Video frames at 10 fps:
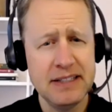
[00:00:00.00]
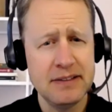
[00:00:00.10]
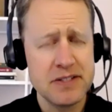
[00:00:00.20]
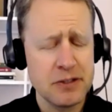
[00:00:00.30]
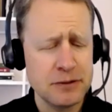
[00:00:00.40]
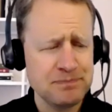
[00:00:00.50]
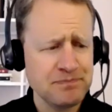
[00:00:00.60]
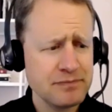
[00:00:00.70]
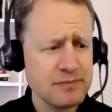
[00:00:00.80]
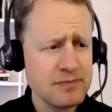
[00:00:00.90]
And so
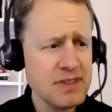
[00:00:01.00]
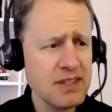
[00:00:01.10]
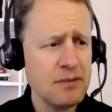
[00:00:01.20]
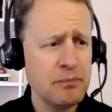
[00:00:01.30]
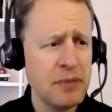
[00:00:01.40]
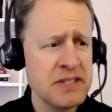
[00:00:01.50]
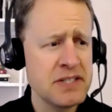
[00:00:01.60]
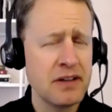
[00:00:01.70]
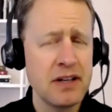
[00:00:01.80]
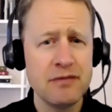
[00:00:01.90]
based
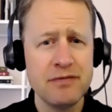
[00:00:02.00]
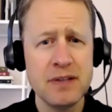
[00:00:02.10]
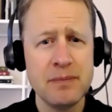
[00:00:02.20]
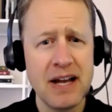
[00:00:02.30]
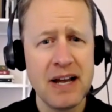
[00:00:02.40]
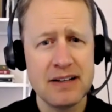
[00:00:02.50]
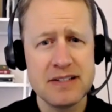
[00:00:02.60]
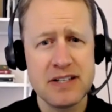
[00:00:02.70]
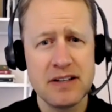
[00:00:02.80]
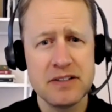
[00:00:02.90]
on that feedback, I
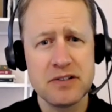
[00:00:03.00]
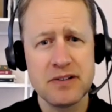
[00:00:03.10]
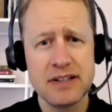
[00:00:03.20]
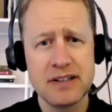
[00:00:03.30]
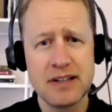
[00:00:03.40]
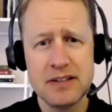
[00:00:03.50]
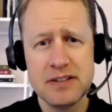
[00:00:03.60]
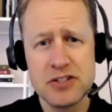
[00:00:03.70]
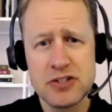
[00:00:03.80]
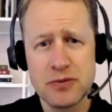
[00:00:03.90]
decided to create kind of
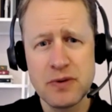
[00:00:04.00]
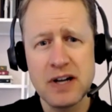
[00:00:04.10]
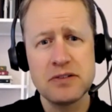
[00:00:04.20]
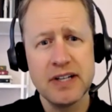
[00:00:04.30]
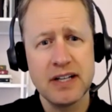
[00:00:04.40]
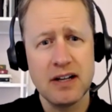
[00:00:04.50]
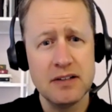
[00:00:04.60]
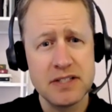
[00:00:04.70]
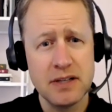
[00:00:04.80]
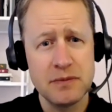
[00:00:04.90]
this directory
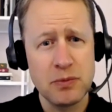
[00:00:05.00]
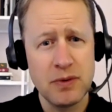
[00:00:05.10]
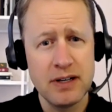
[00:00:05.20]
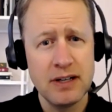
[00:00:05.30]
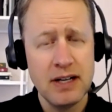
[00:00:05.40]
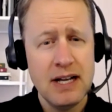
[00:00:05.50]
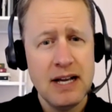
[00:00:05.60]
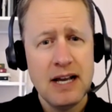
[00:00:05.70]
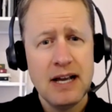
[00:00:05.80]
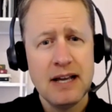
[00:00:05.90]
concept where,
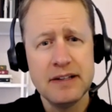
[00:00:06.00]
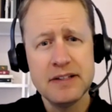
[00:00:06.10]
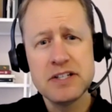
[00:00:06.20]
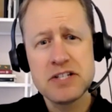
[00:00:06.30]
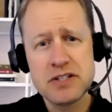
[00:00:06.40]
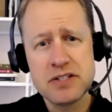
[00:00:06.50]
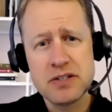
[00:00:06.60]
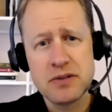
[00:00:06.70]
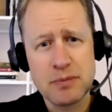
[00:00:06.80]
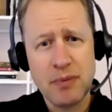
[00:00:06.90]
in addition to
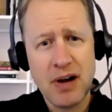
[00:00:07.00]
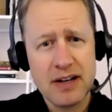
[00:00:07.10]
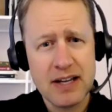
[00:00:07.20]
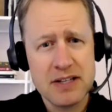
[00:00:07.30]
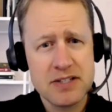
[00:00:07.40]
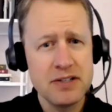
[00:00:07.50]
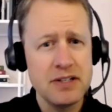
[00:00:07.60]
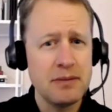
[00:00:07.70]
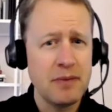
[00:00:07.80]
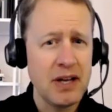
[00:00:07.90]
as a podcaster, you
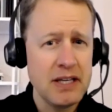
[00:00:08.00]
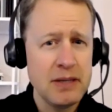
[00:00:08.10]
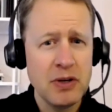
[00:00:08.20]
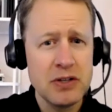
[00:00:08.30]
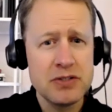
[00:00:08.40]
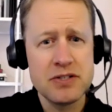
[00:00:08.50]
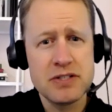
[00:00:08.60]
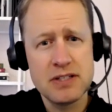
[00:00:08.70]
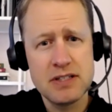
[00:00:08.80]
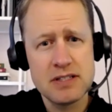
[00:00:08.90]
get my emails, you
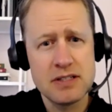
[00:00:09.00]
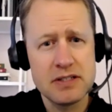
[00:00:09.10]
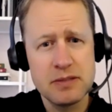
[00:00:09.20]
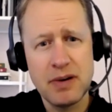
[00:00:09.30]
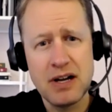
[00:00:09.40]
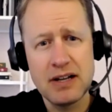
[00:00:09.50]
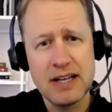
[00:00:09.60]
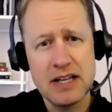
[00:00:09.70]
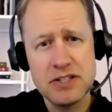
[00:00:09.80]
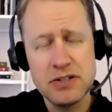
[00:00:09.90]
see these lists of
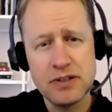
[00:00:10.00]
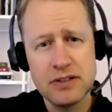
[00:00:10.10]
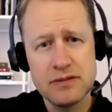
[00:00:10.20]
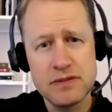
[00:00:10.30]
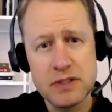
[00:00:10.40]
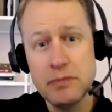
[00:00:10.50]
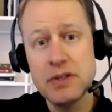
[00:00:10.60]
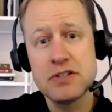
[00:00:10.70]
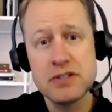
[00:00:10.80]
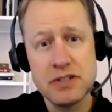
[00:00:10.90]
podcasts you can
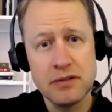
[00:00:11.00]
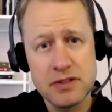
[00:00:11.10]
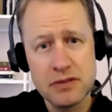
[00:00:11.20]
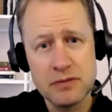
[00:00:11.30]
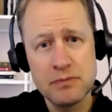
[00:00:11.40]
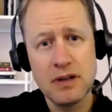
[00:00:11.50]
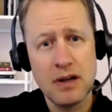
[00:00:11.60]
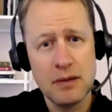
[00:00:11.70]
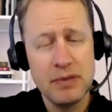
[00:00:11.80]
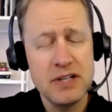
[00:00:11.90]
submit yourself to,
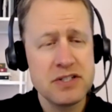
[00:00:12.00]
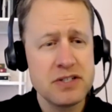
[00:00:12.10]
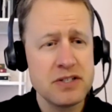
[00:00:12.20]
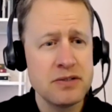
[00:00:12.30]
pitch to.